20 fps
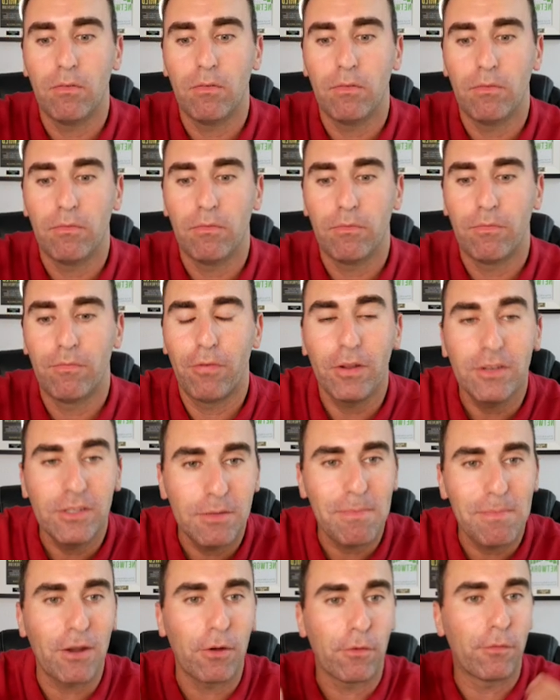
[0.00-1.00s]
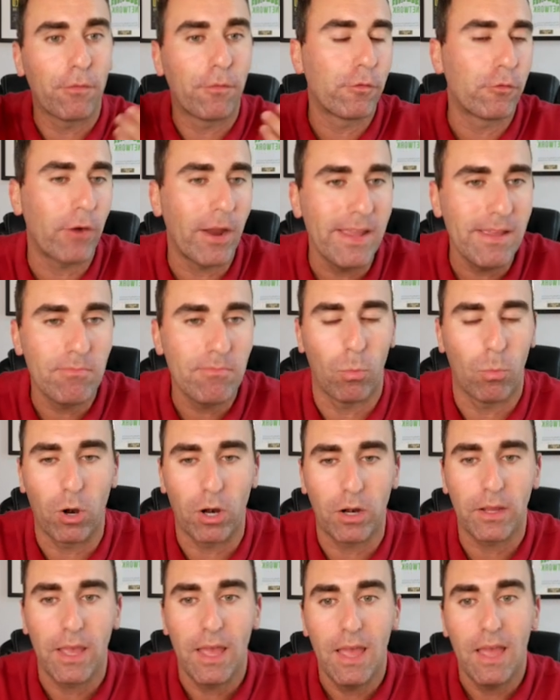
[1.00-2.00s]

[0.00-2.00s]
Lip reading: fundamental framework